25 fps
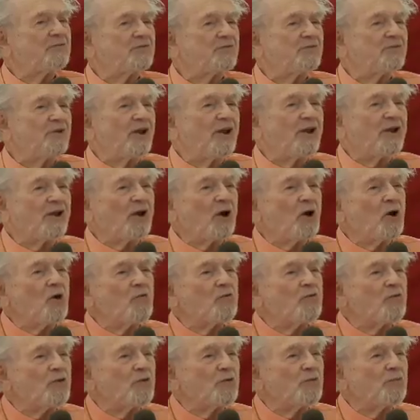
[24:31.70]
of flying
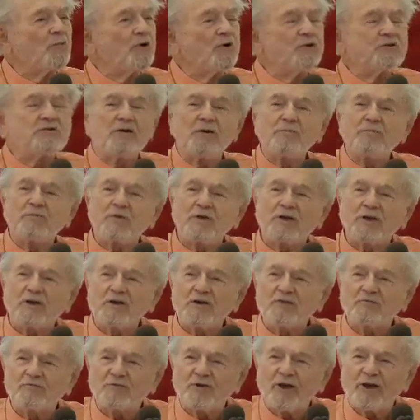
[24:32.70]
over the bridge. I'm
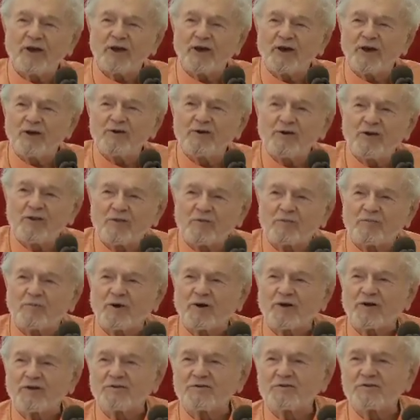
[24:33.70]
thinking of flying under the
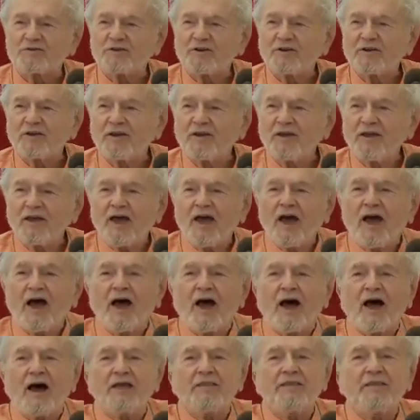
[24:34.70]
bridge.
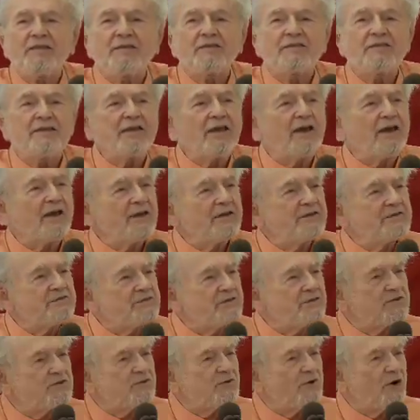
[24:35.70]
I think the
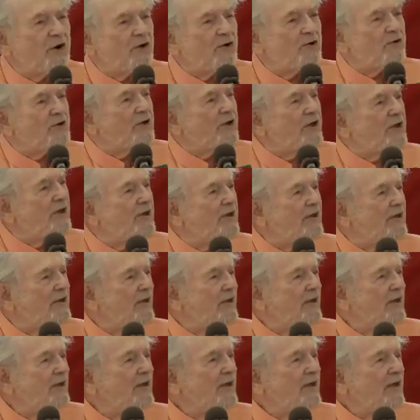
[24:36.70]
answer to our
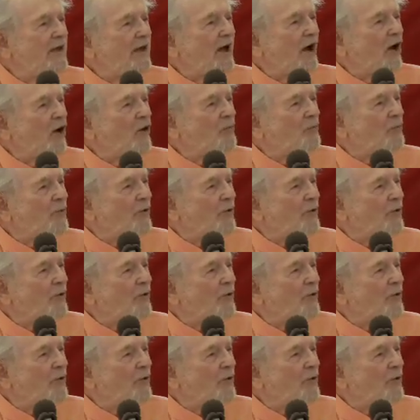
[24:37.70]
day, our